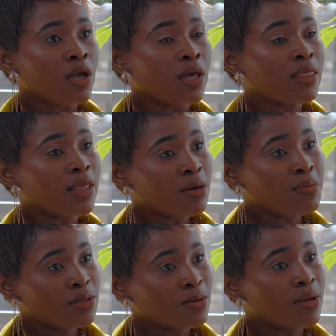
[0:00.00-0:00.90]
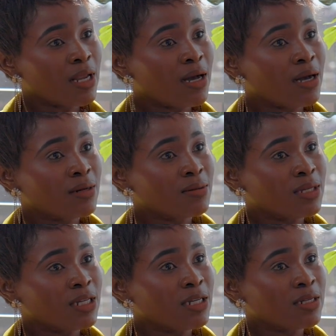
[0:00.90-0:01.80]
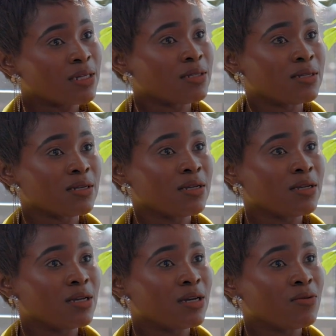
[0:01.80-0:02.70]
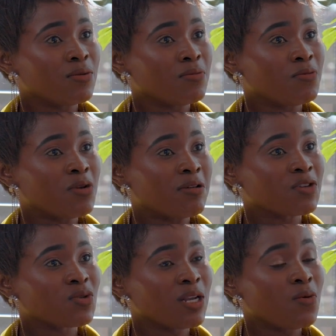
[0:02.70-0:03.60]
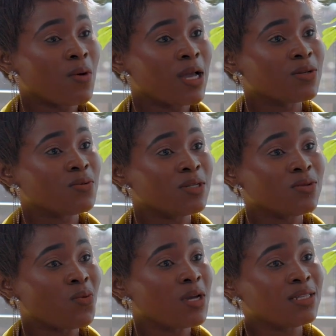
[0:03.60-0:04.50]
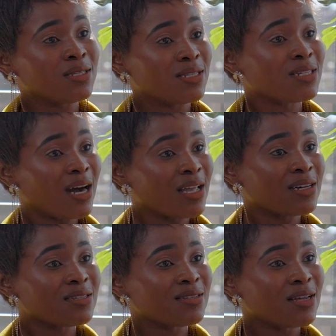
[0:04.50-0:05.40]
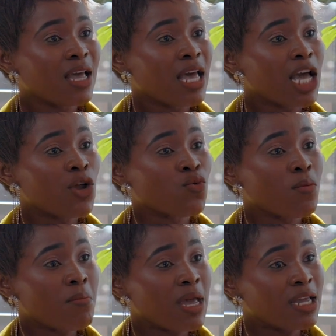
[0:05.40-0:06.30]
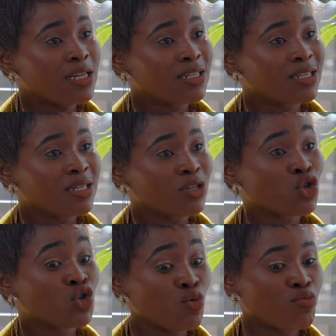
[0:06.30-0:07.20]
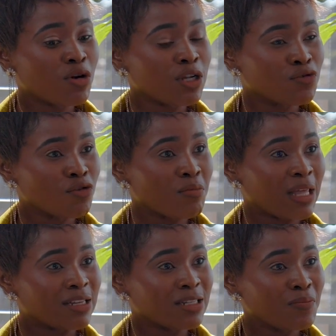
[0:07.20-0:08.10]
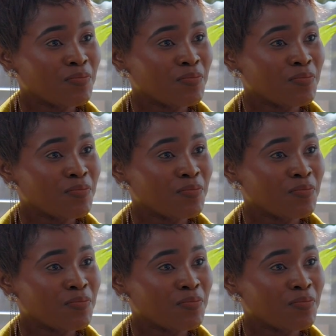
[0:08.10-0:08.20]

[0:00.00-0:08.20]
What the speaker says: In that particular industry, we have actually worked with waste tires and we made shoe polish from that.